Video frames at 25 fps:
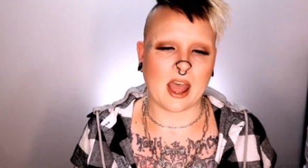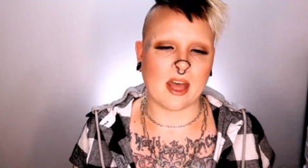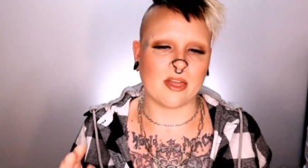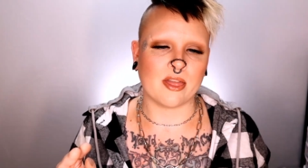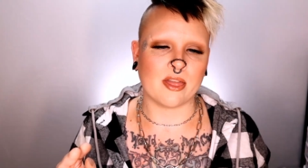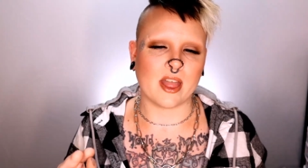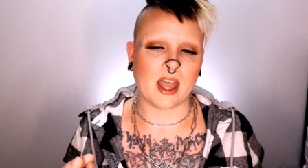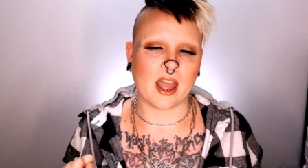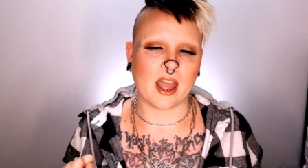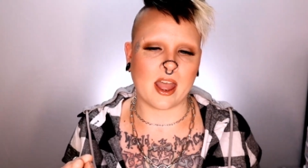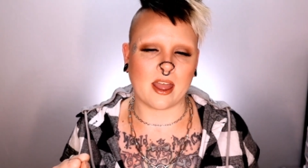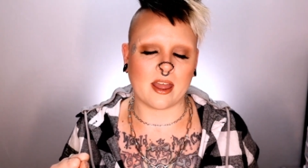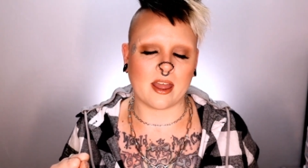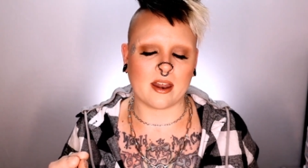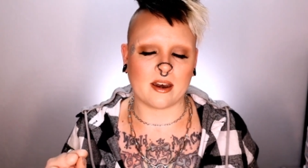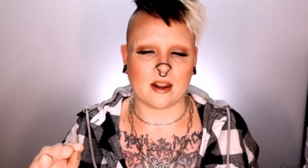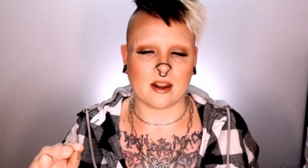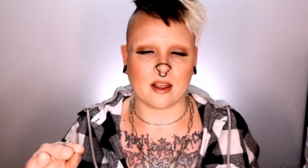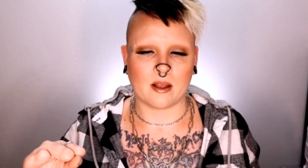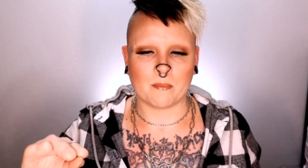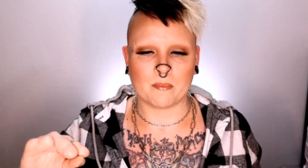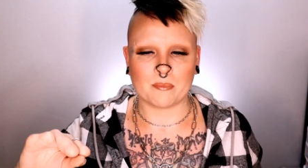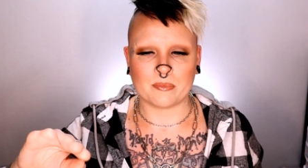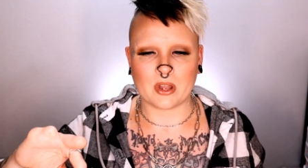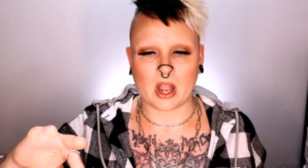And
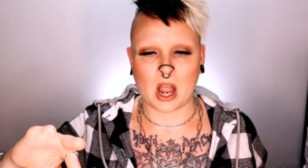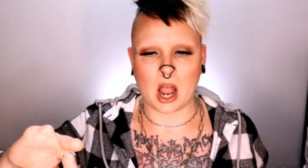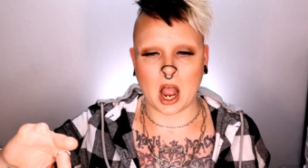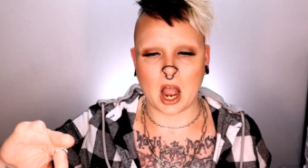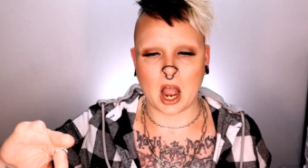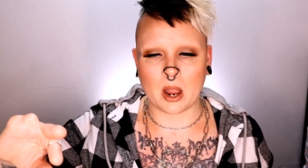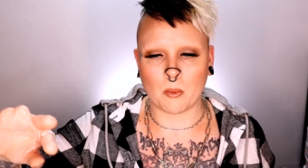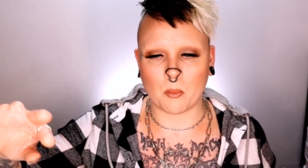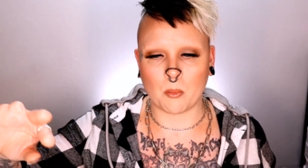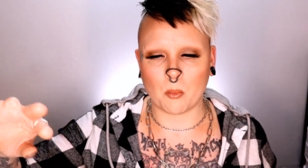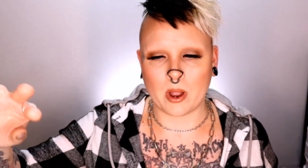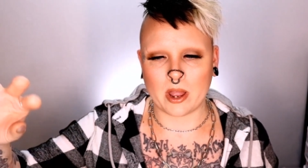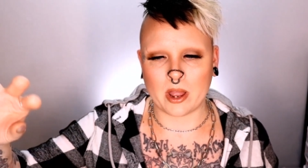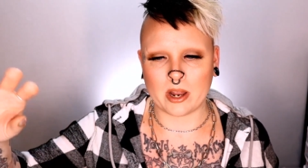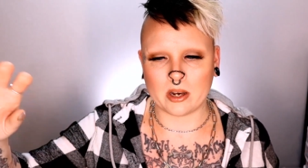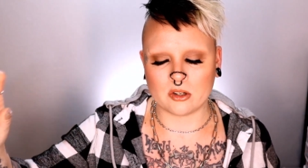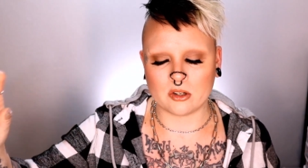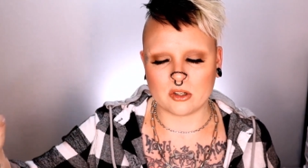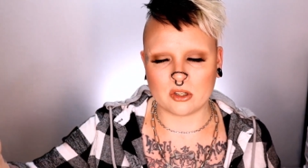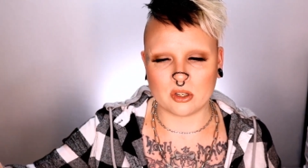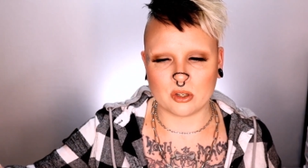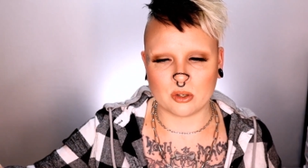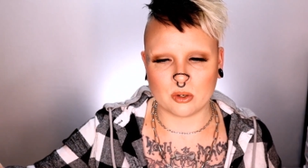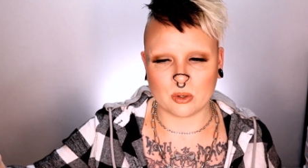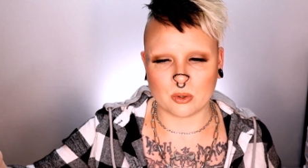then I
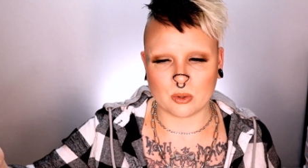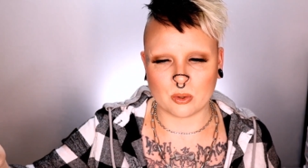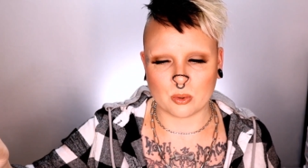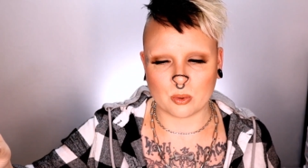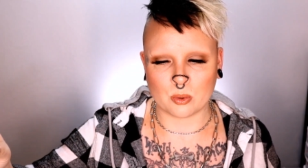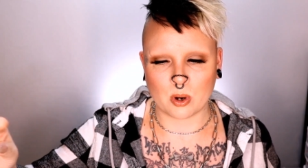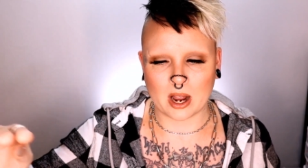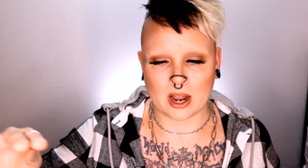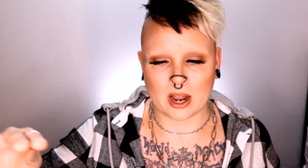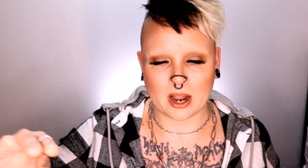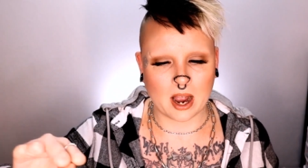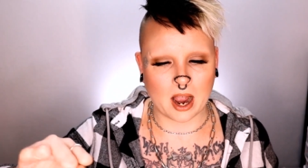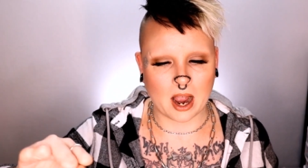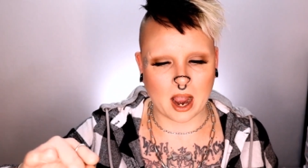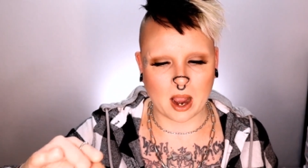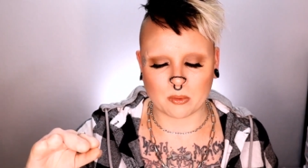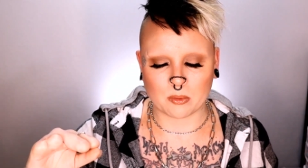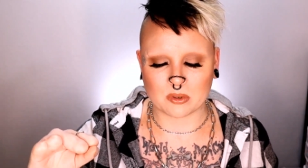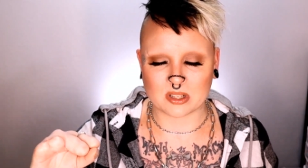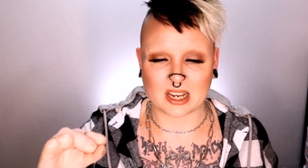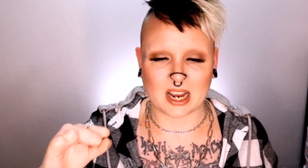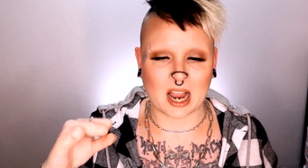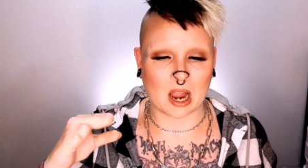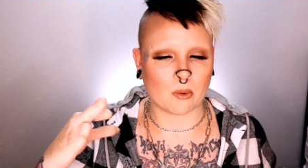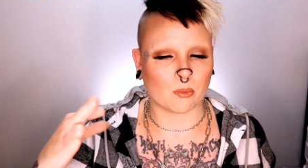
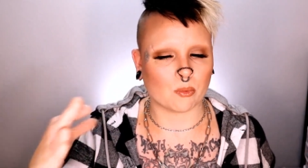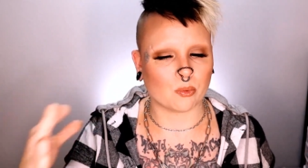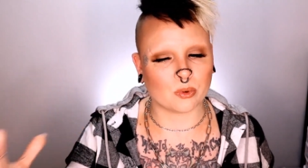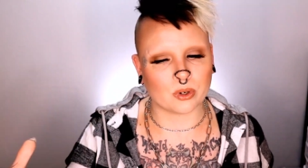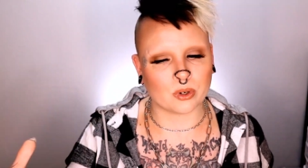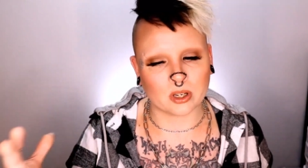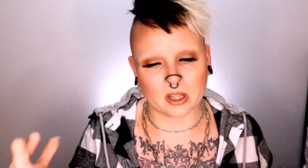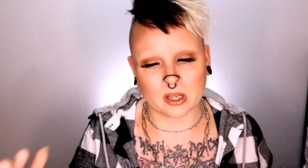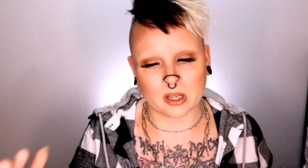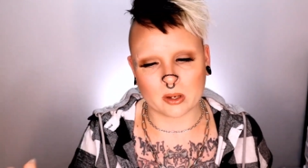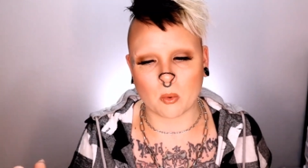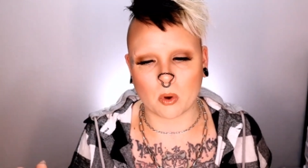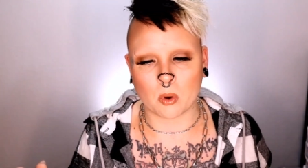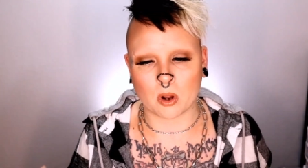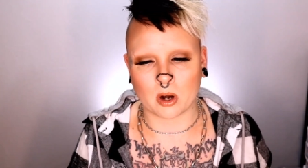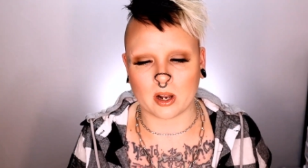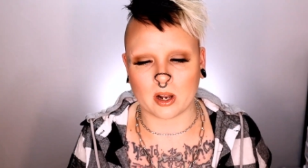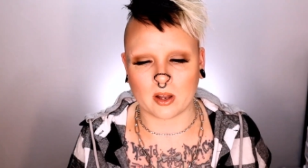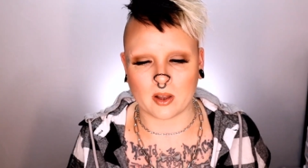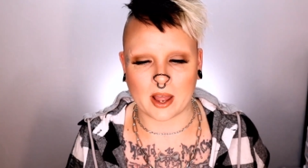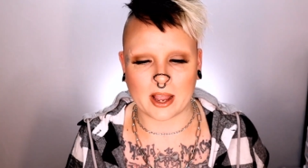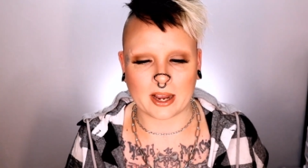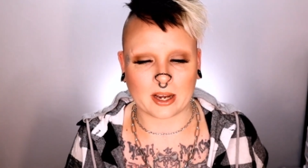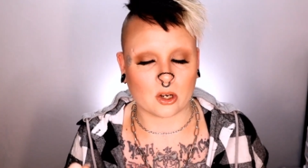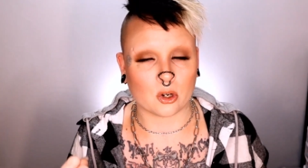really want
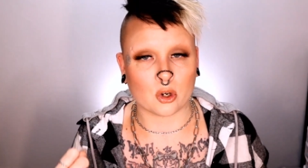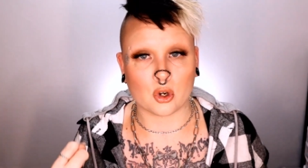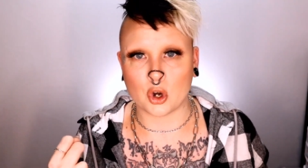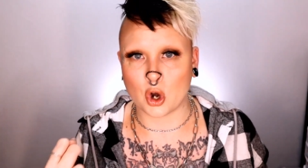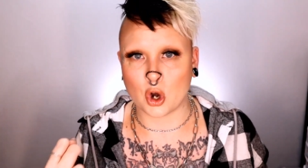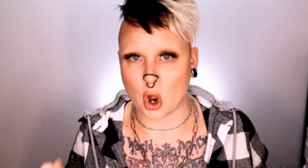to